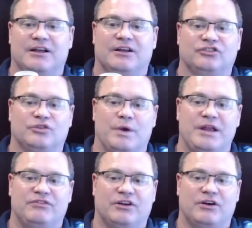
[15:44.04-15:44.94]

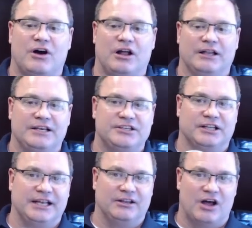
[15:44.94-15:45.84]
squeeze the collet
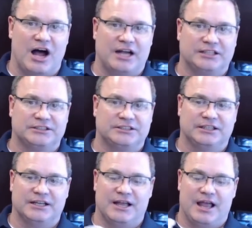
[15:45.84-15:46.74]
until it locks,
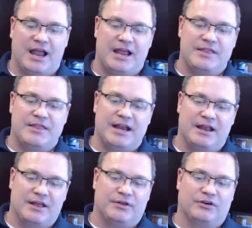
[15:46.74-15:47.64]
and then
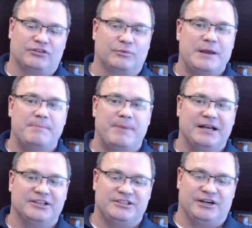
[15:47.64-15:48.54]
there's 3
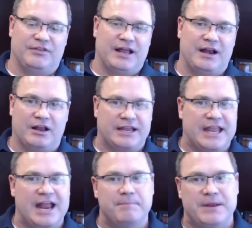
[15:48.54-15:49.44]
buttons here that
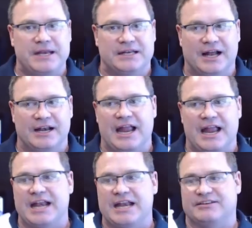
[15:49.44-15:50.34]
can't be done
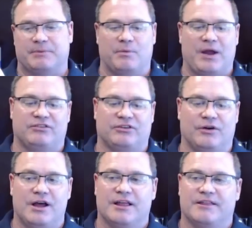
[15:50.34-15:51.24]
any separate way.
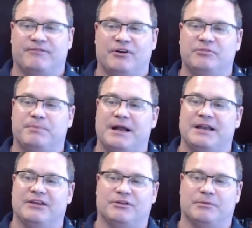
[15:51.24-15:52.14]
So the first
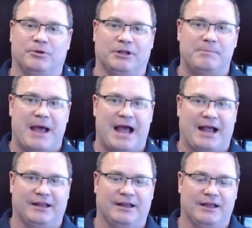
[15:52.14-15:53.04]
button is to pull it back.